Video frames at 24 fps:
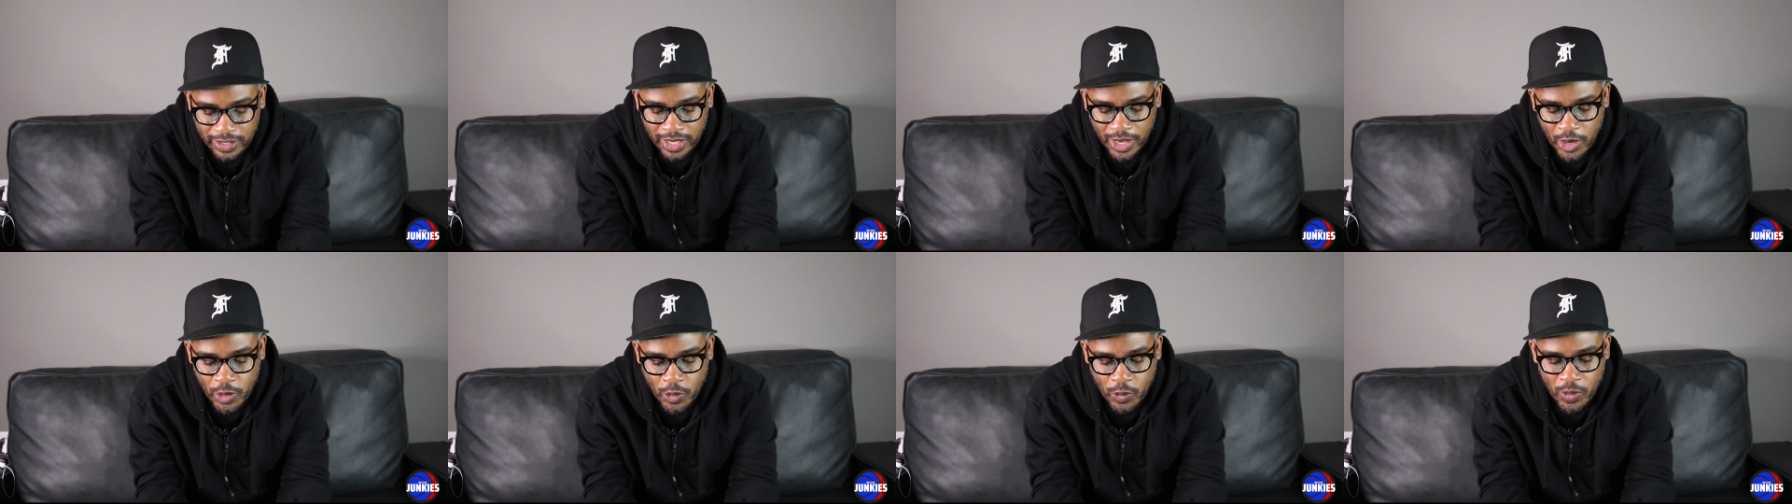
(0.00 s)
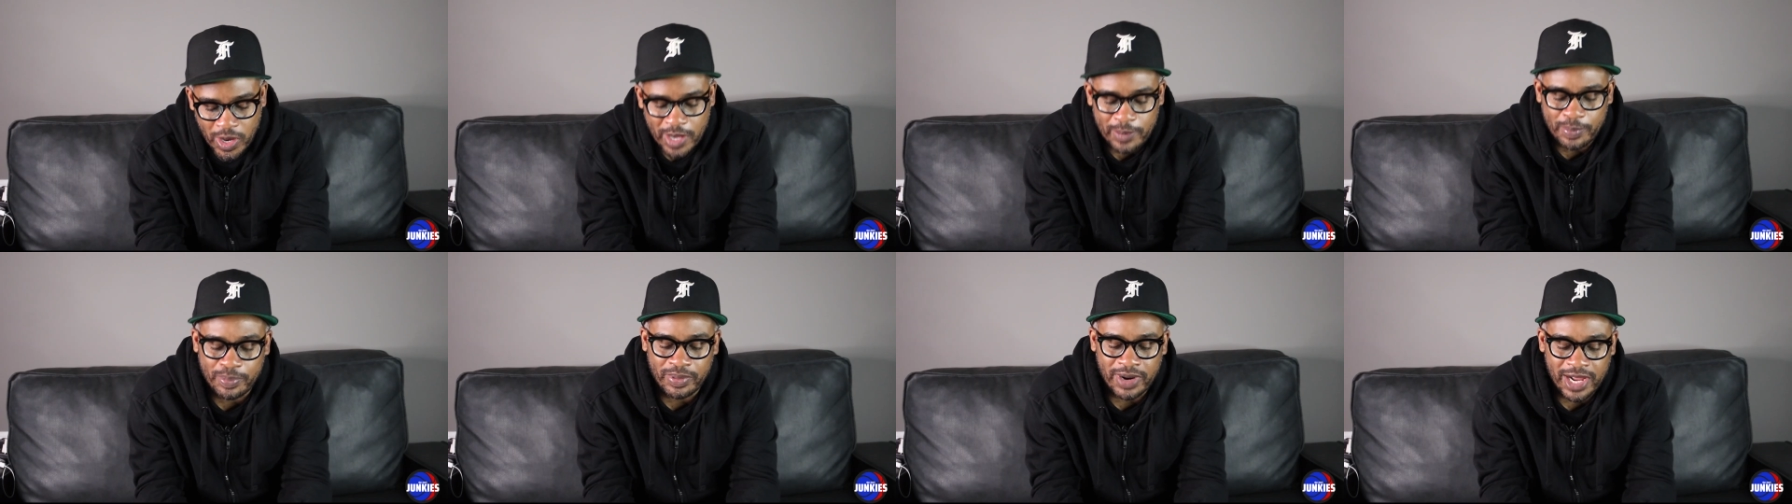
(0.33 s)
Okay,
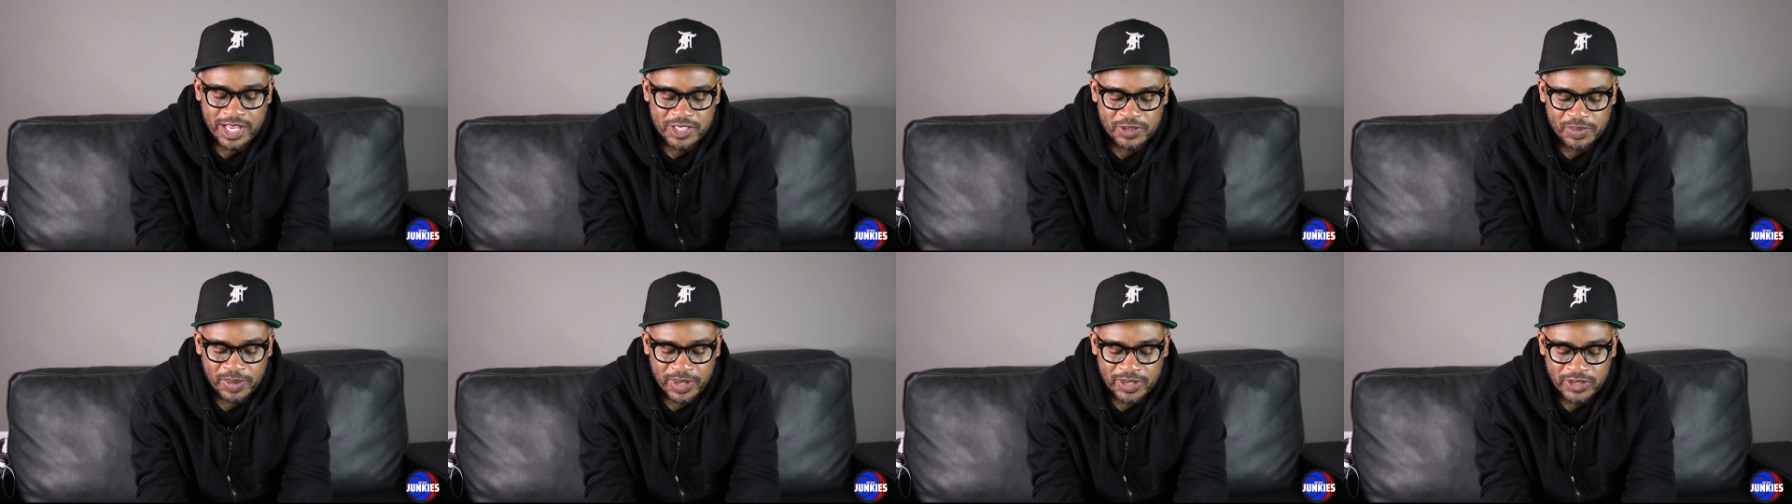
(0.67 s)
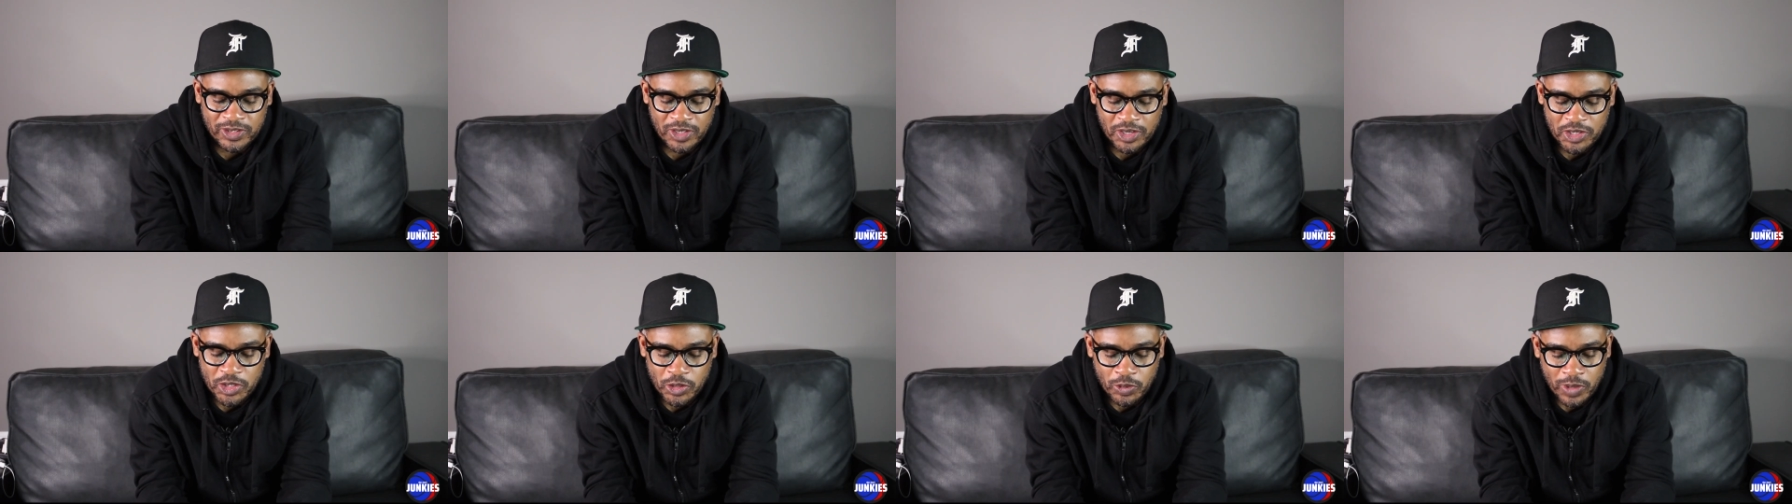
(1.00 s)
what
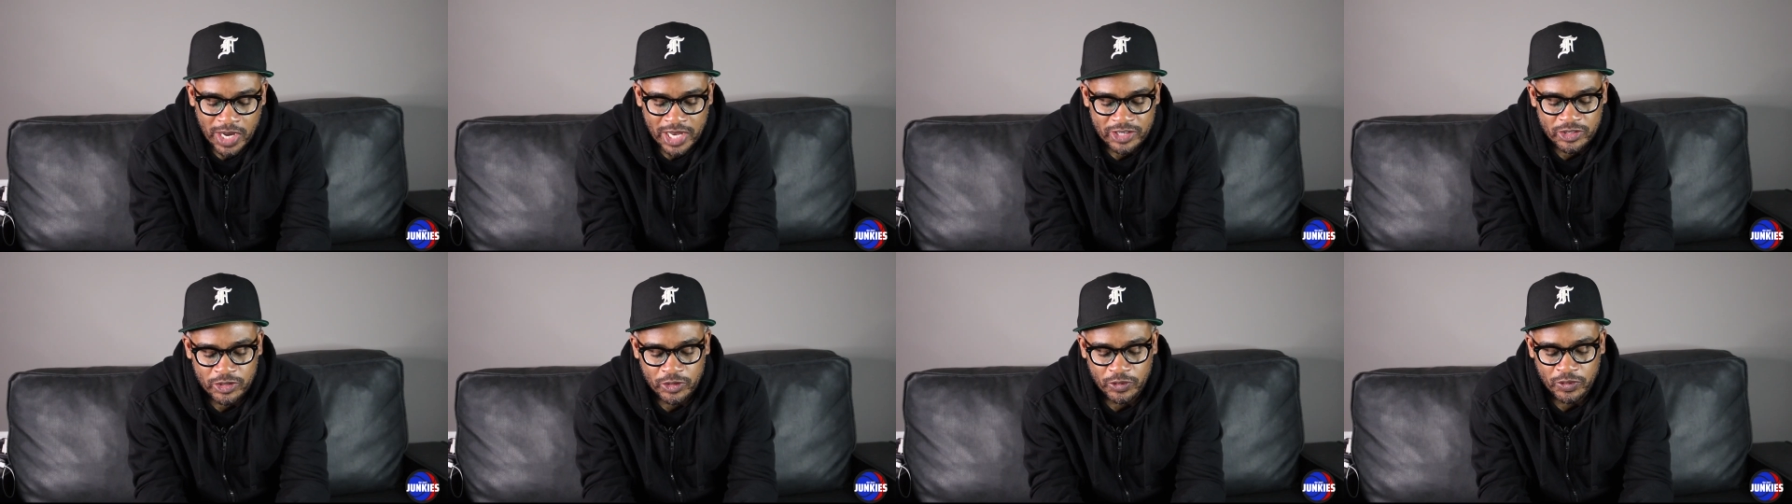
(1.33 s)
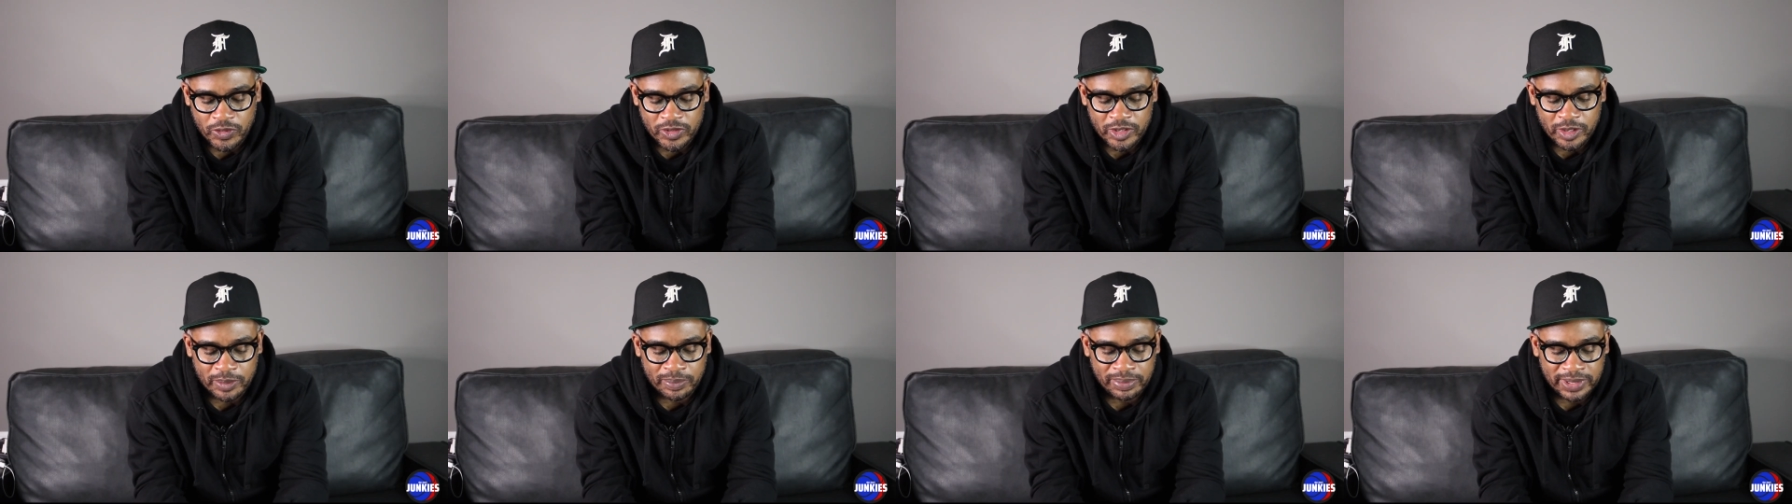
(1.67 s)
prospects are you watching
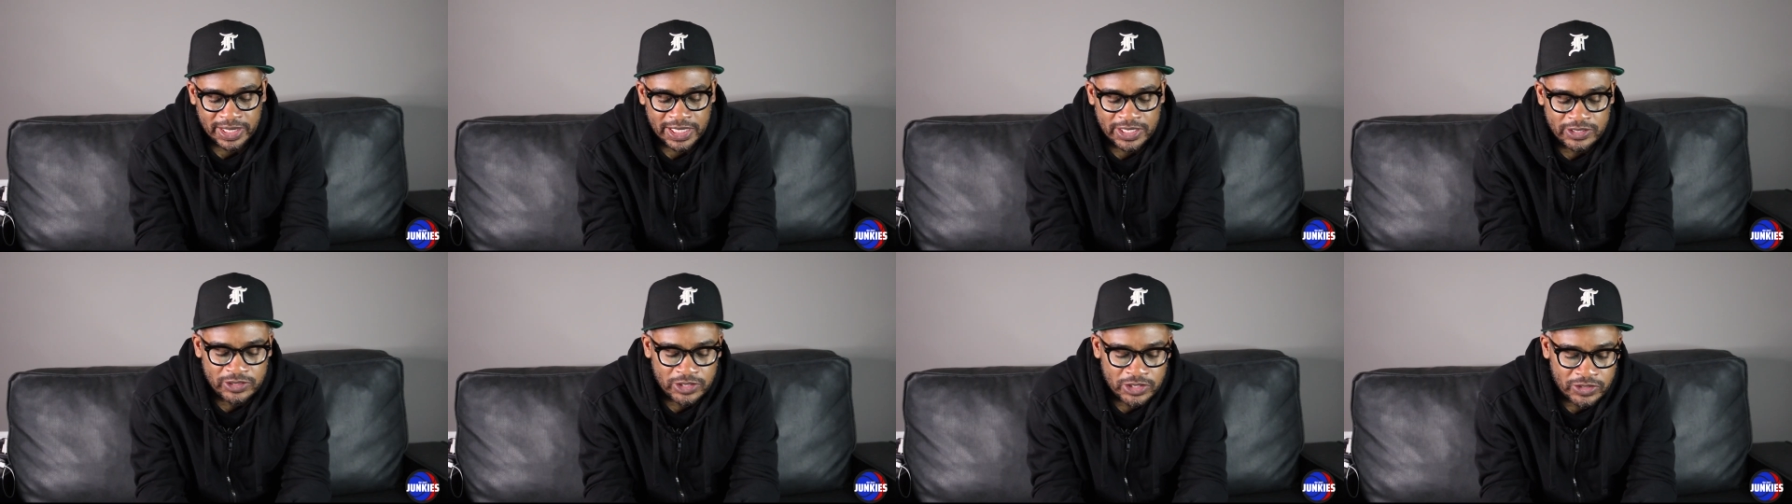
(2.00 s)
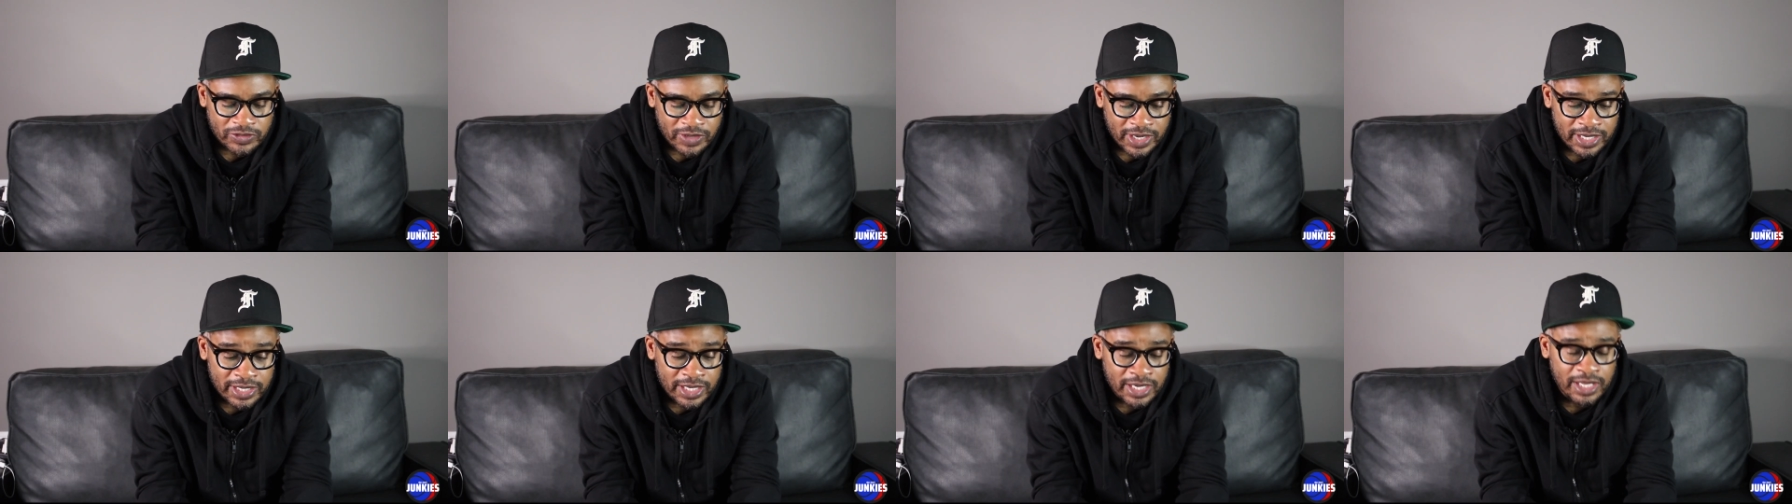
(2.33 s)
for the Blazers
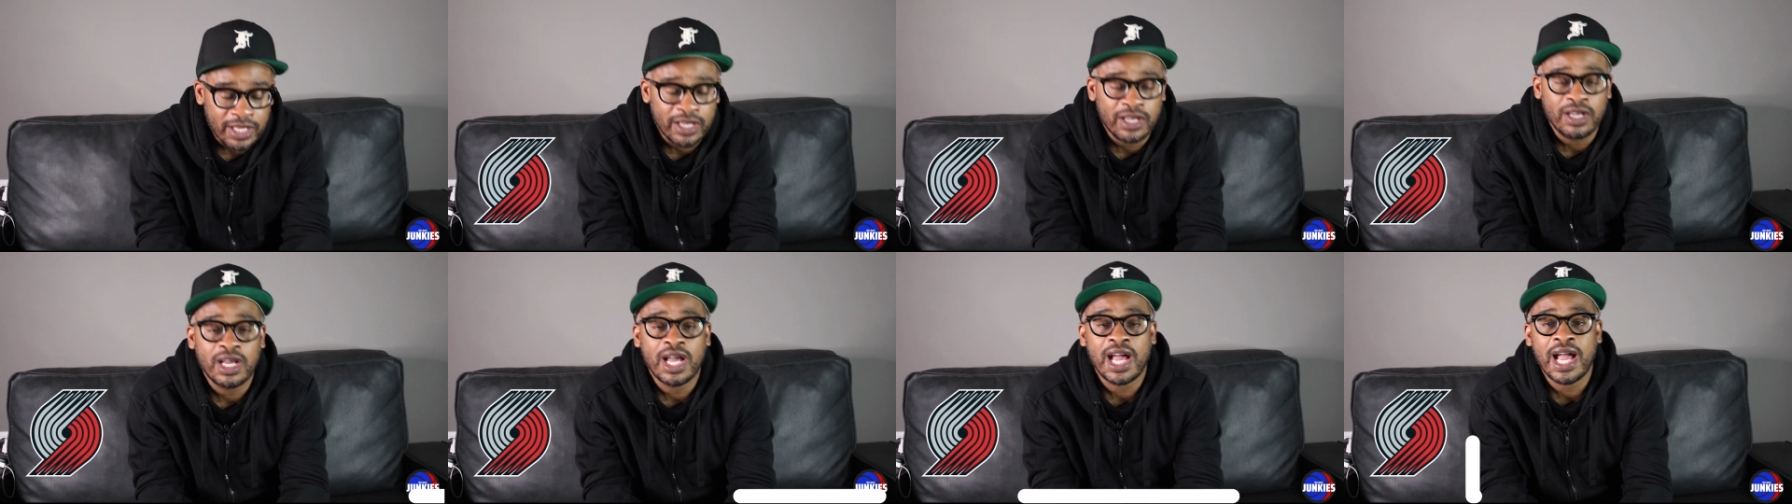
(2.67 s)
right now?